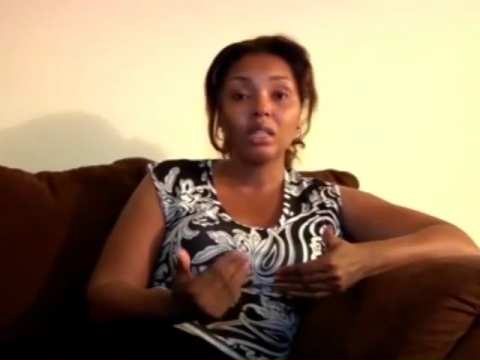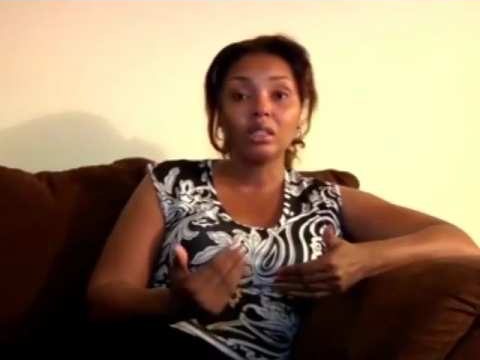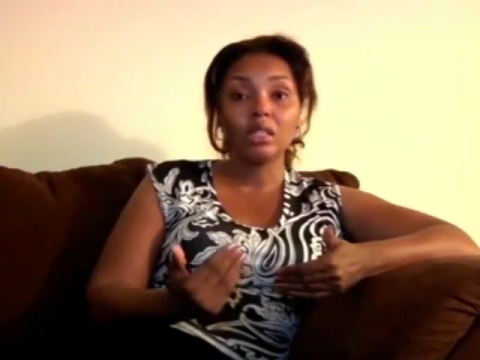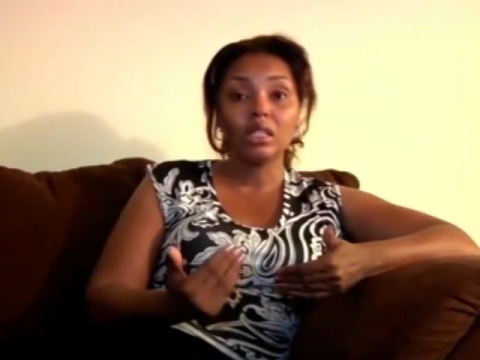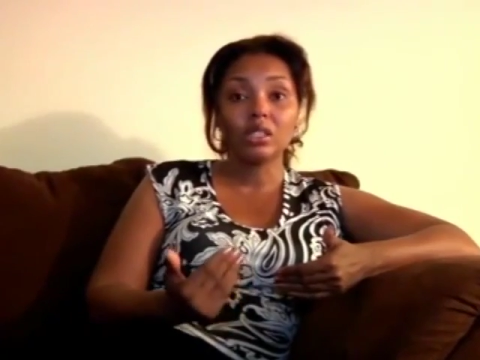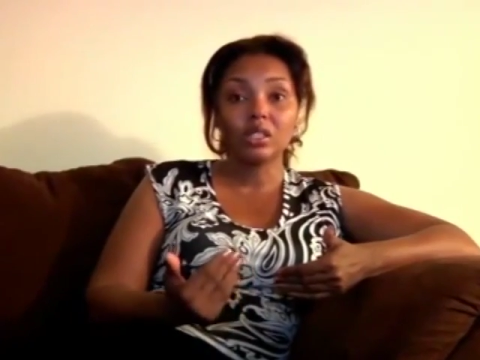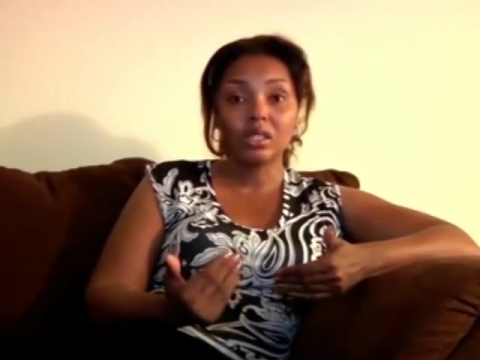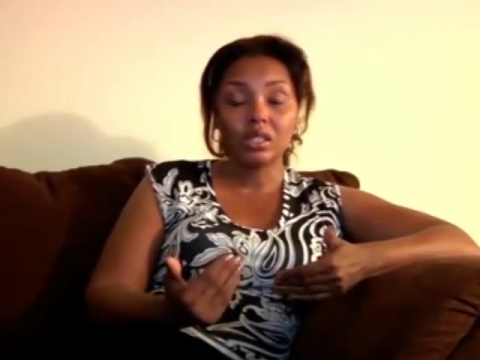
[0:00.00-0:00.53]

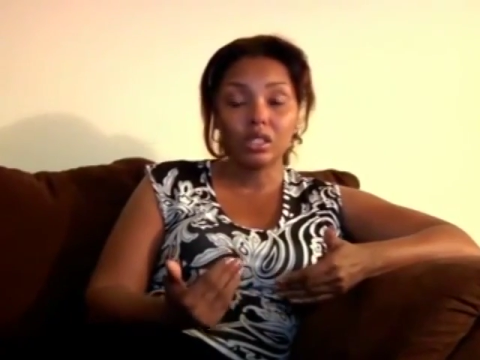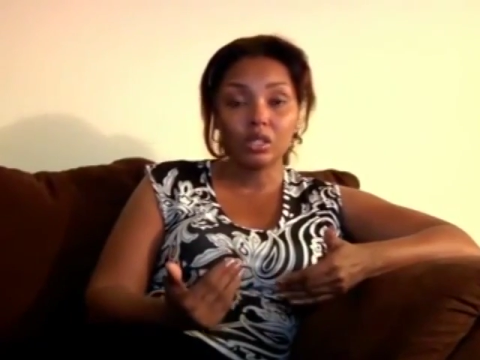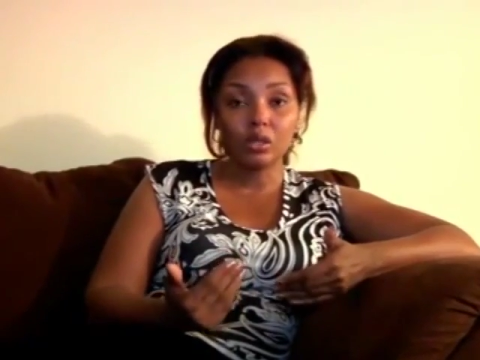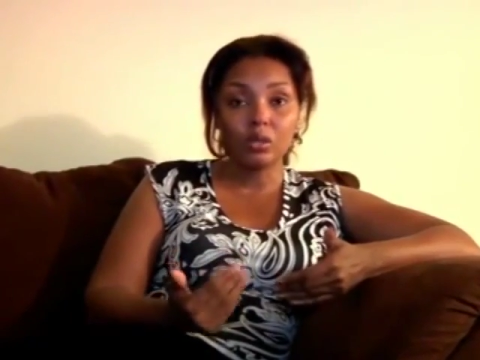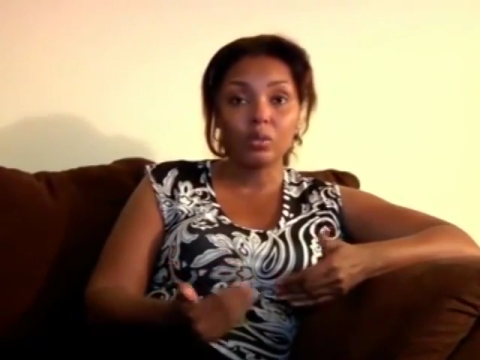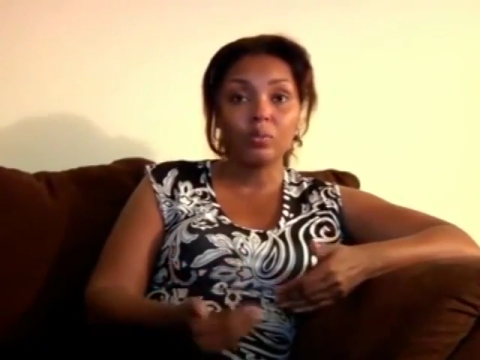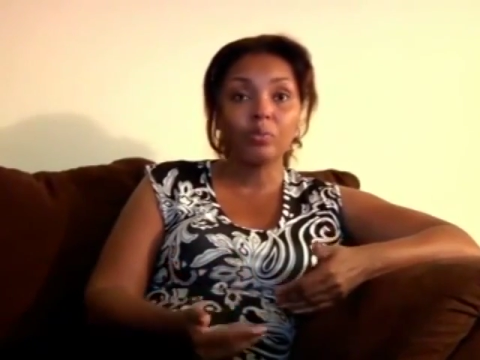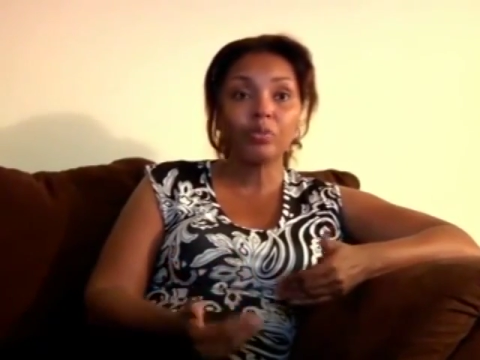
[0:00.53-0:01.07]
listening
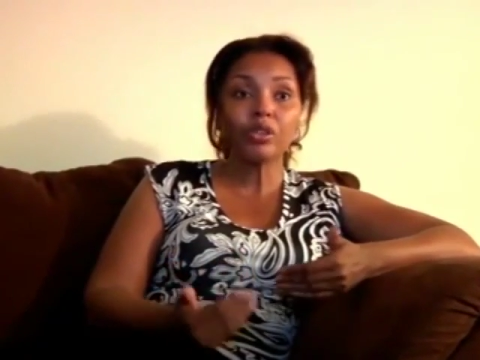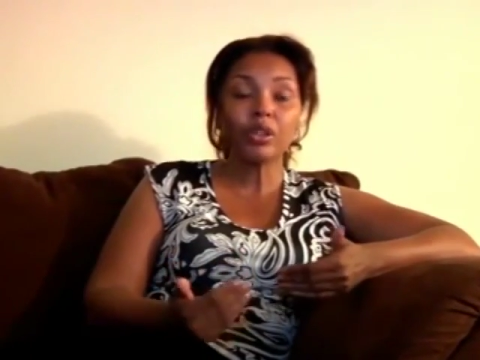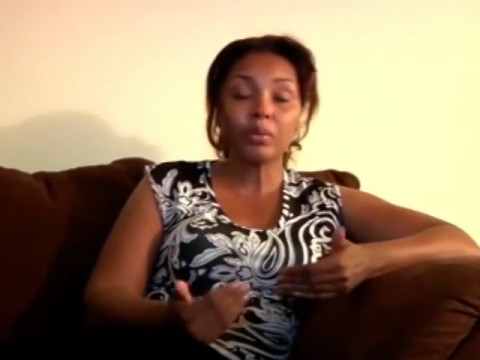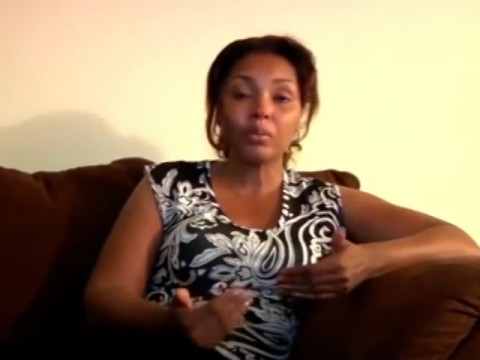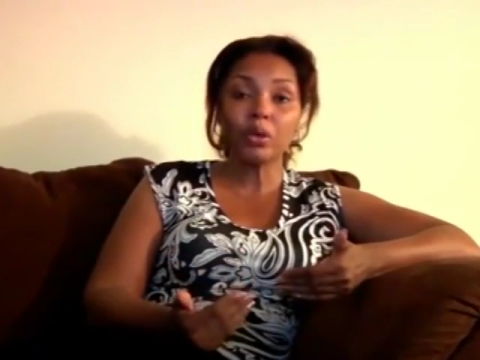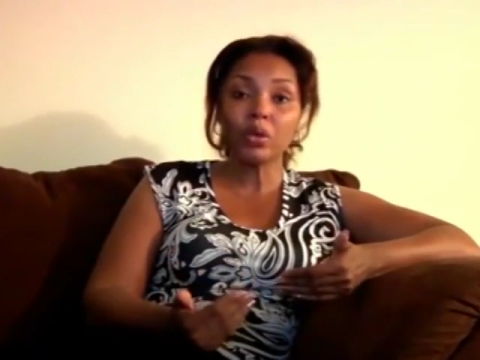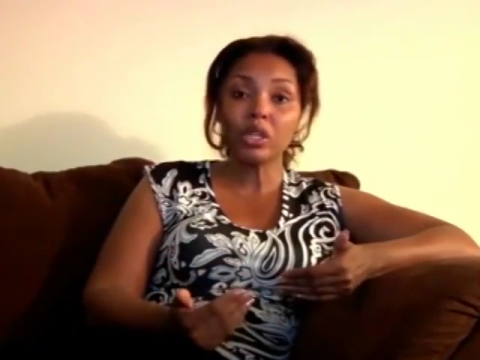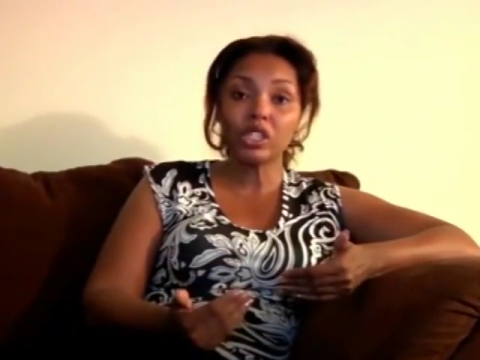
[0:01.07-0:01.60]
to the
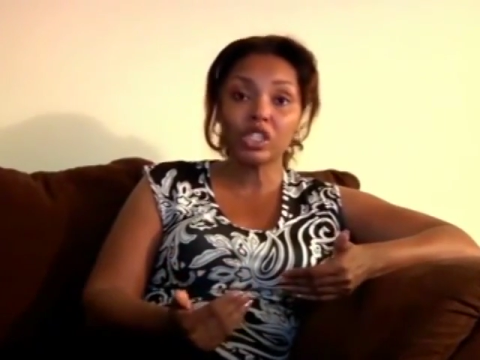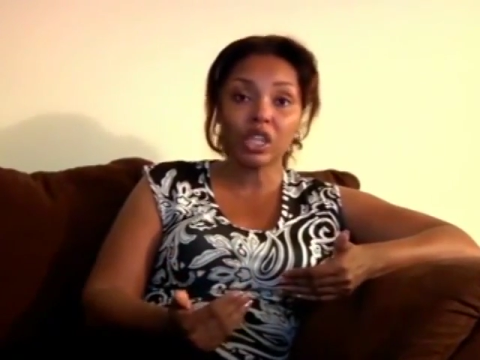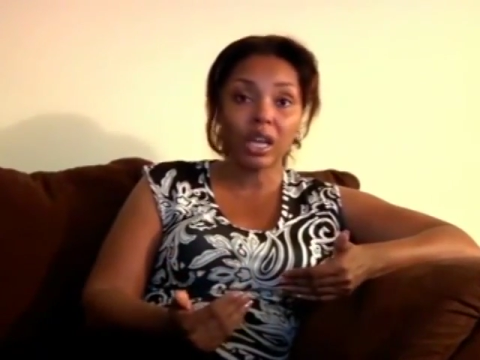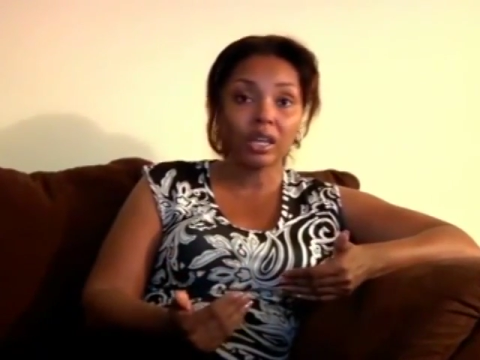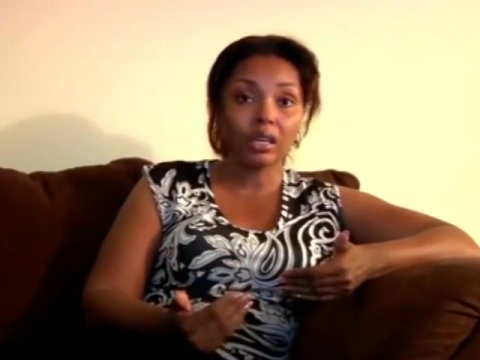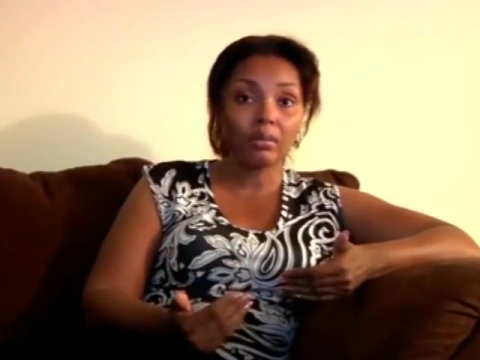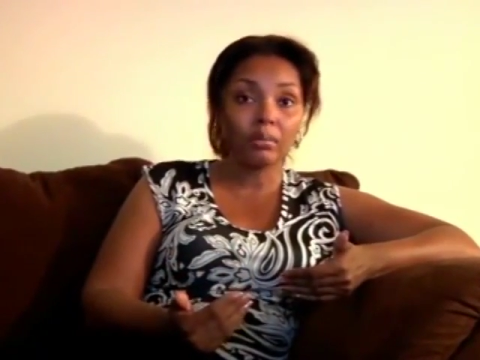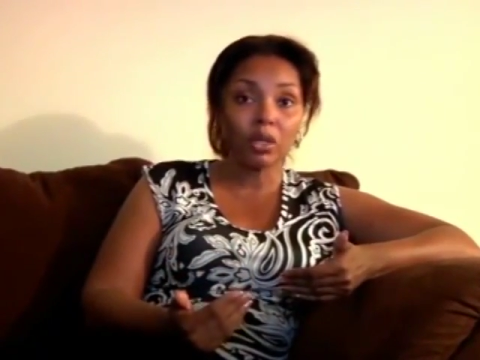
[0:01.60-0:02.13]
booty
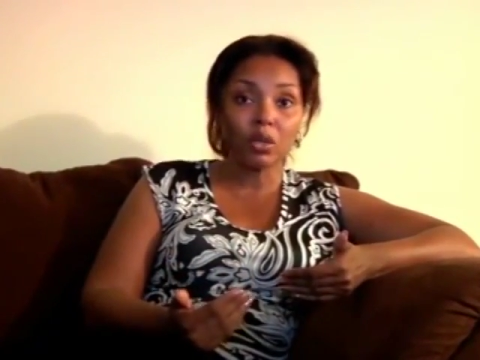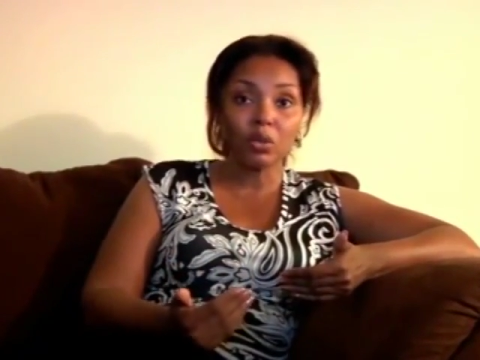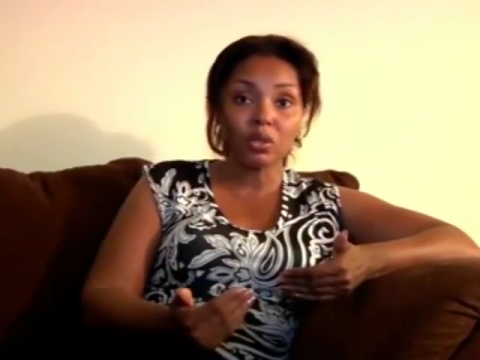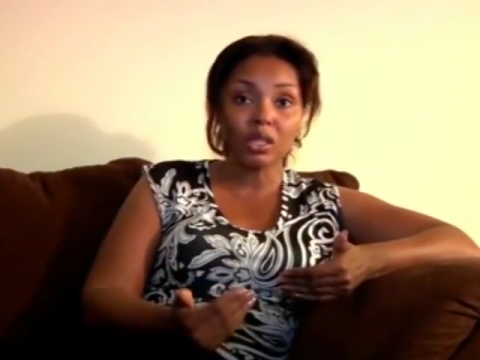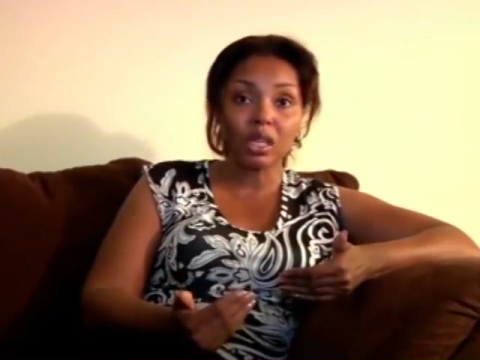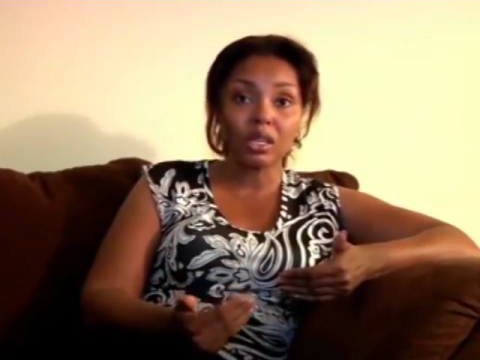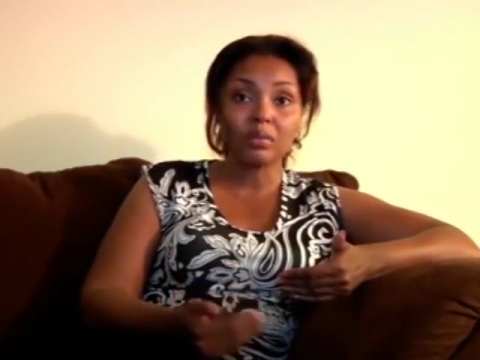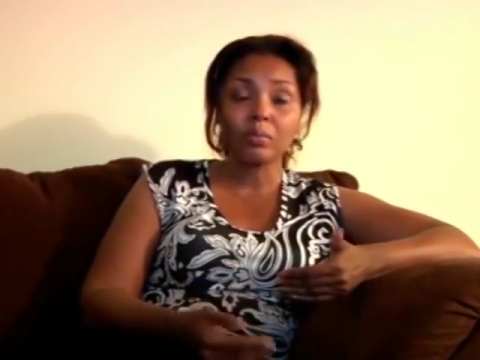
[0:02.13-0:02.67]
shaking
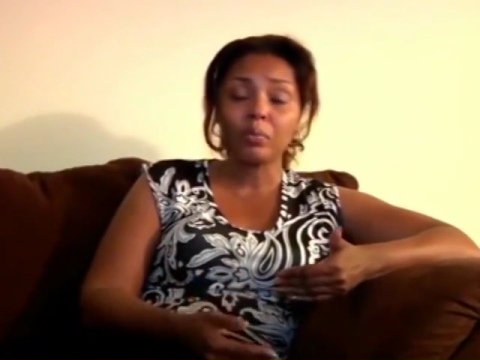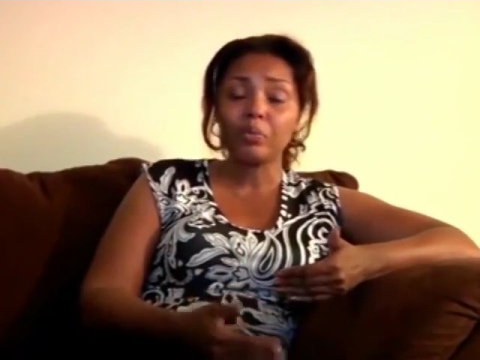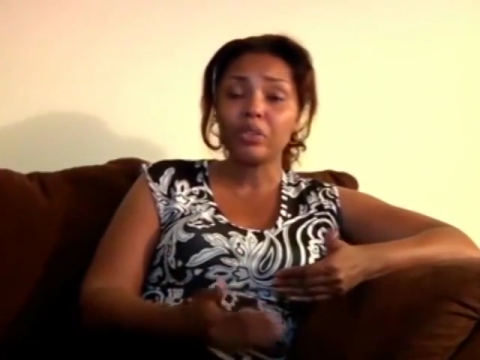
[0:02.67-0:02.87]
music,